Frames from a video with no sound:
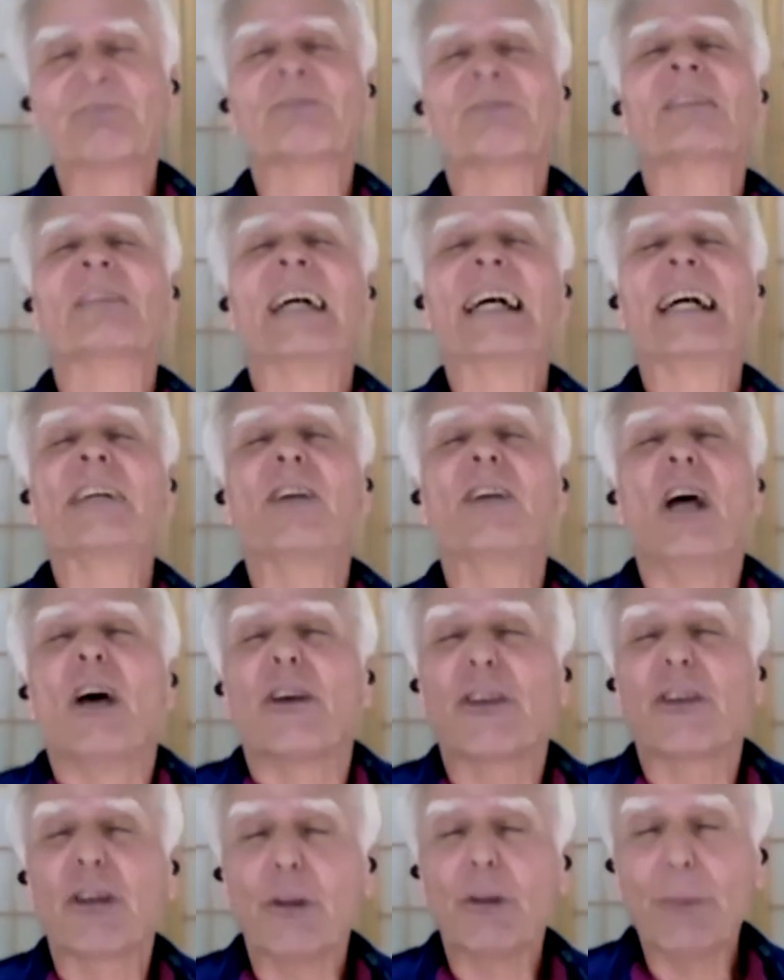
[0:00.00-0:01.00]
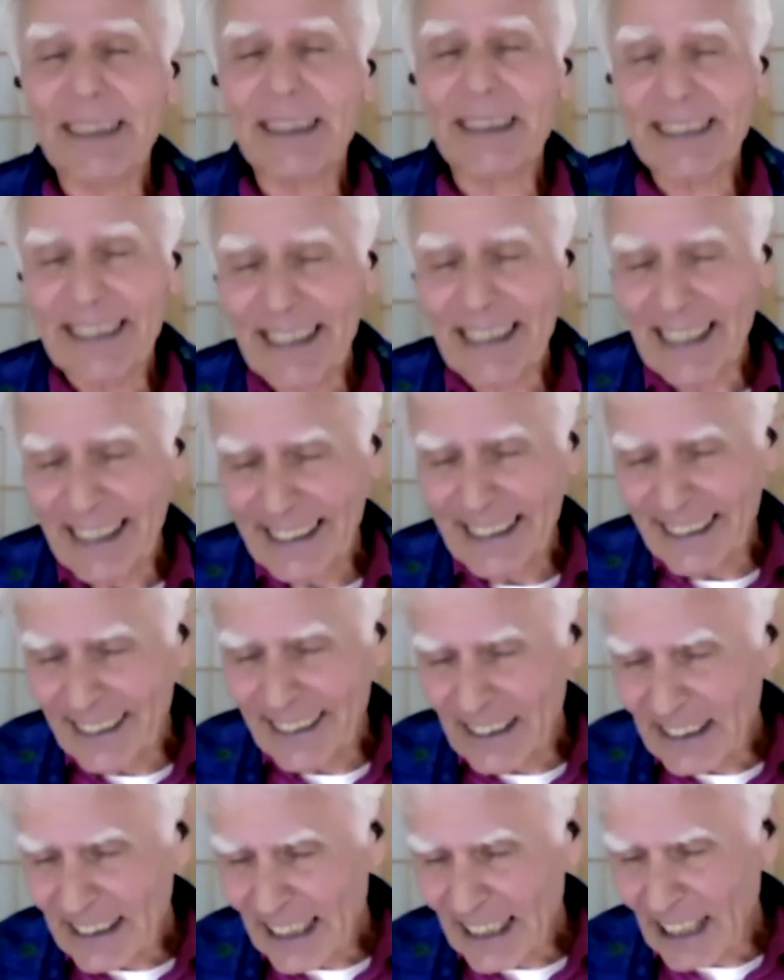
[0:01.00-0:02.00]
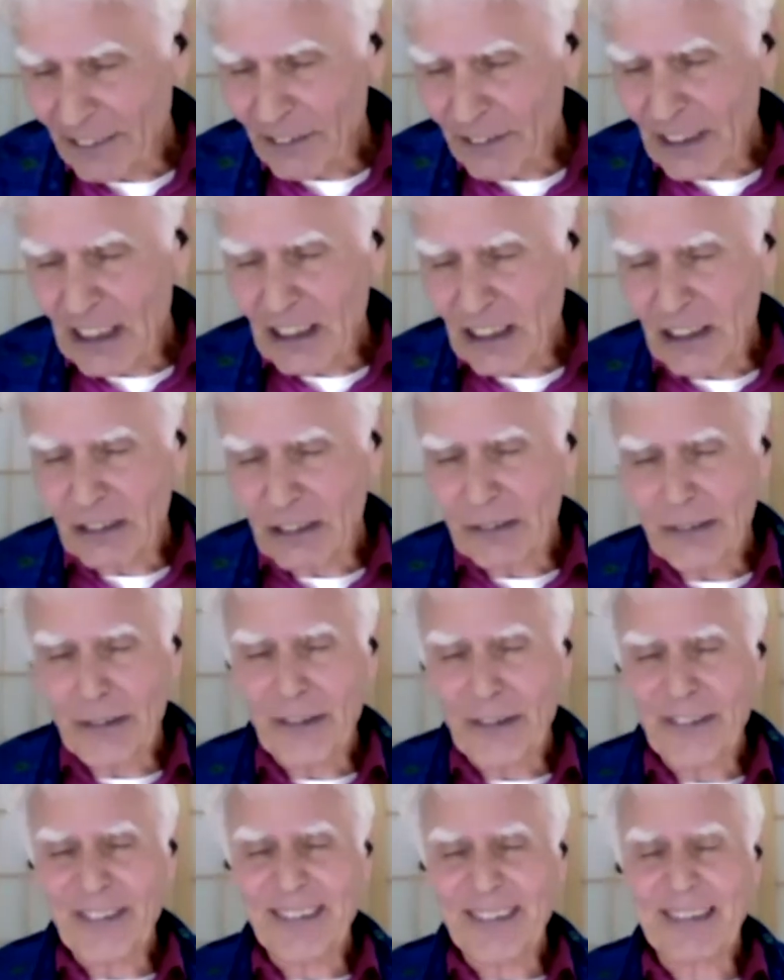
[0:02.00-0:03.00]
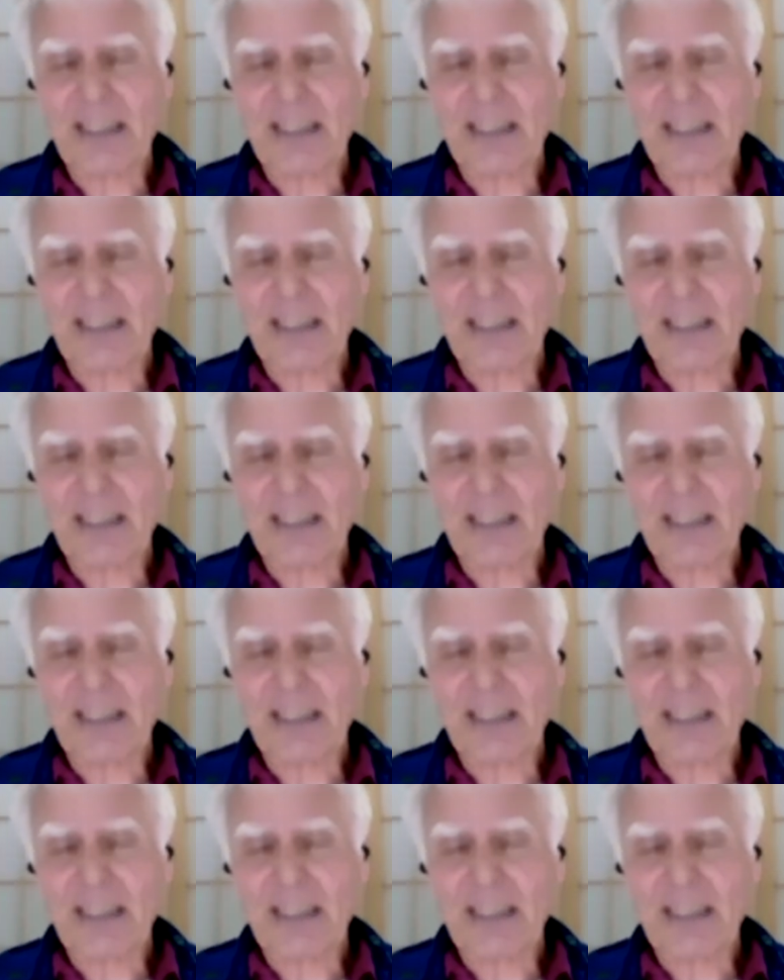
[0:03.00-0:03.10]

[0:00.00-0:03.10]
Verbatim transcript: And humankind have used